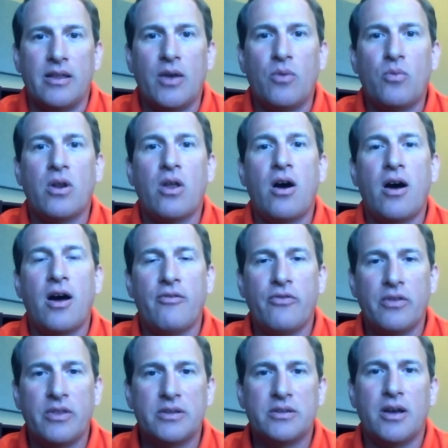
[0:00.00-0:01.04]
and they want to
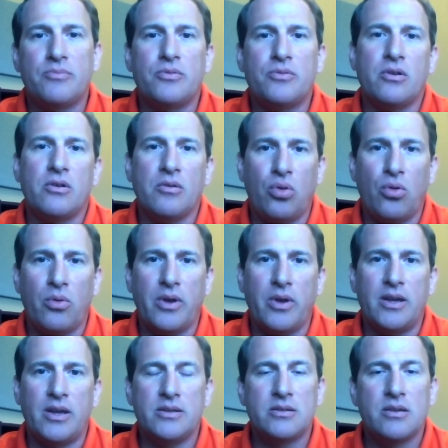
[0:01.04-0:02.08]
offer this up to their
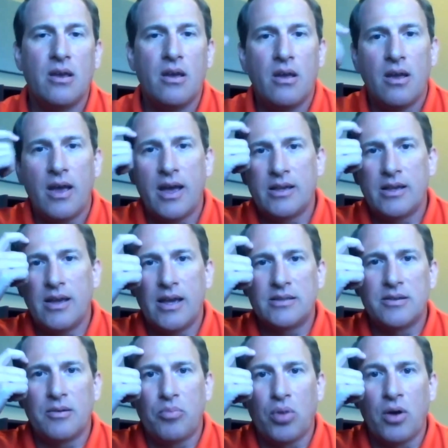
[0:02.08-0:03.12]
employees
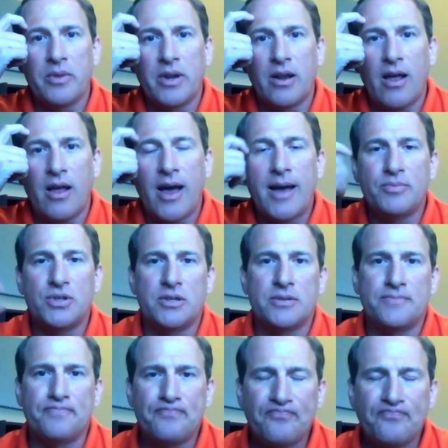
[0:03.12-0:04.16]
as a permanent
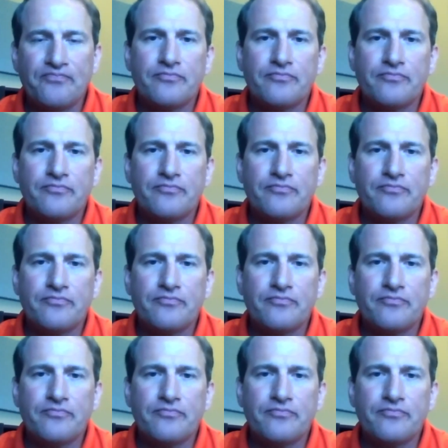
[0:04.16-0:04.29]
option,